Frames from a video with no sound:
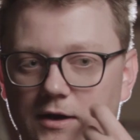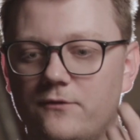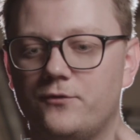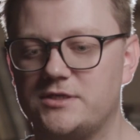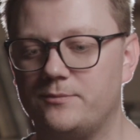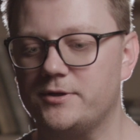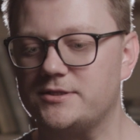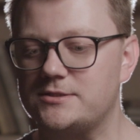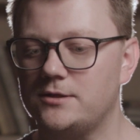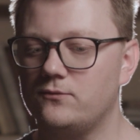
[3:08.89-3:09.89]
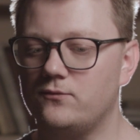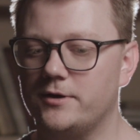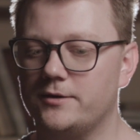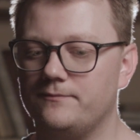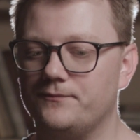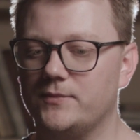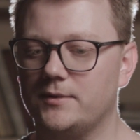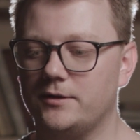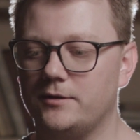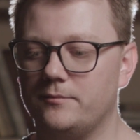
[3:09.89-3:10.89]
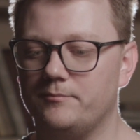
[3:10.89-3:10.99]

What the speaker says: For now, for example, it's still one